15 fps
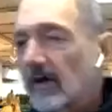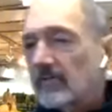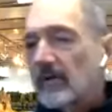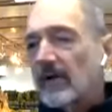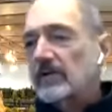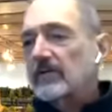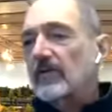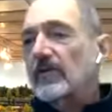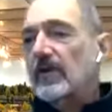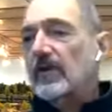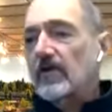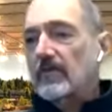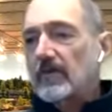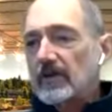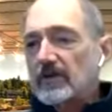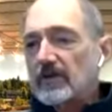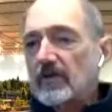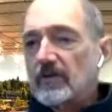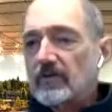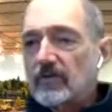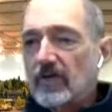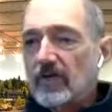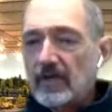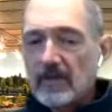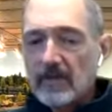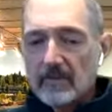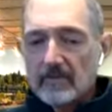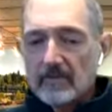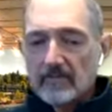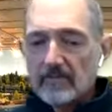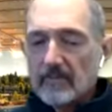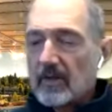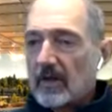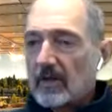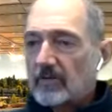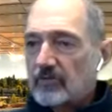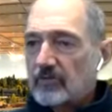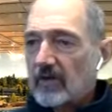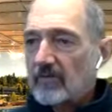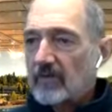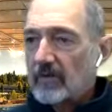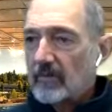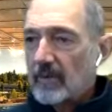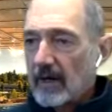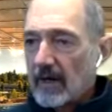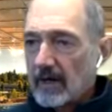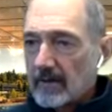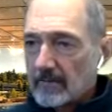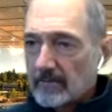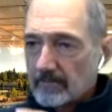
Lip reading: around to the other end of the train and shove him back.